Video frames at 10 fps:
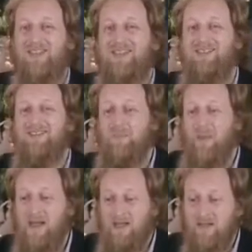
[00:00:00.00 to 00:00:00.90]

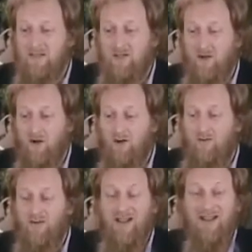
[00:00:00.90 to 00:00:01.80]
independent of
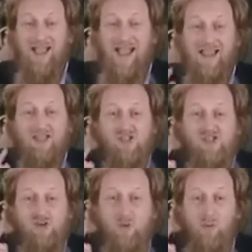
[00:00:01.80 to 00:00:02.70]
and
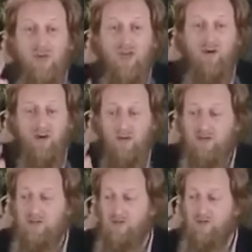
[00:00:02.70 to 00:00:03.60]
superior
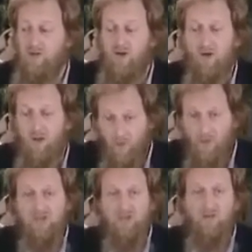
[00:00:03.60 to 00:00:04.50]
to the
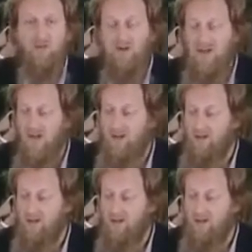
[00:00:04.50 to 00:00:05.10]
written Qur'an.